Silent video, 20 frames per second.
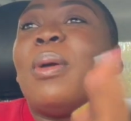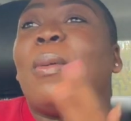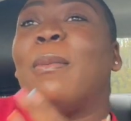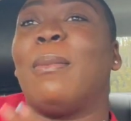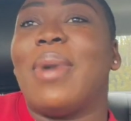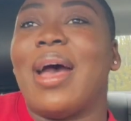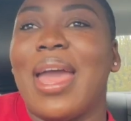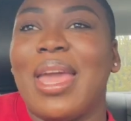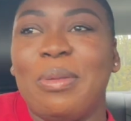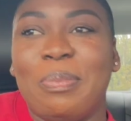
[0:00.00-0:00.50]

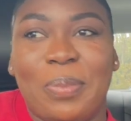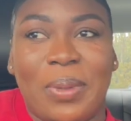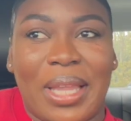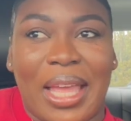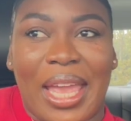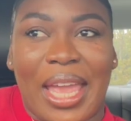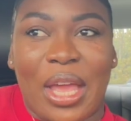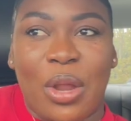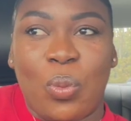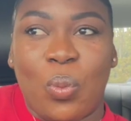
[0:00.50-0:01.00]
My
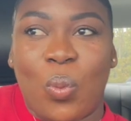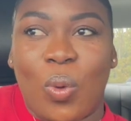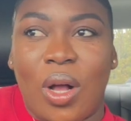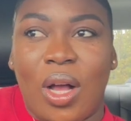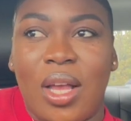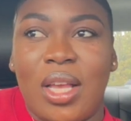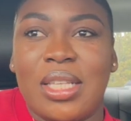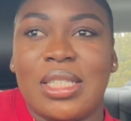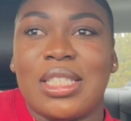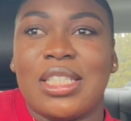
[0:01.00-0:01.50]
plan
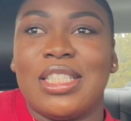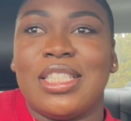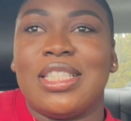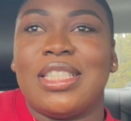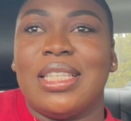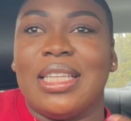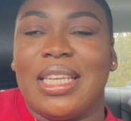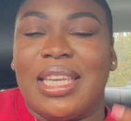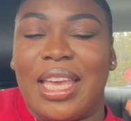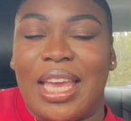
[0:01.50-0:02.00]
was
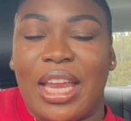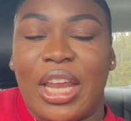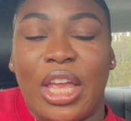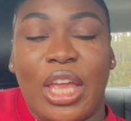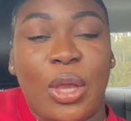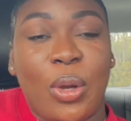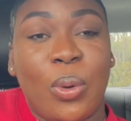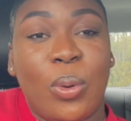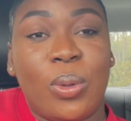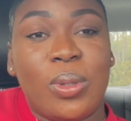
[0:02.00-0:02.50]
to get
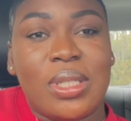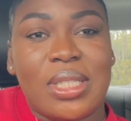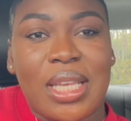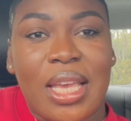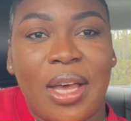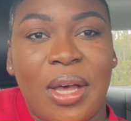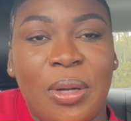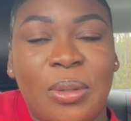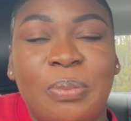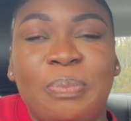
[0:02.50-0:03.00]
a
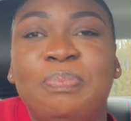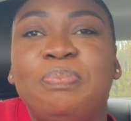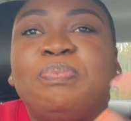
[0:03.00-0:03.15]
hotel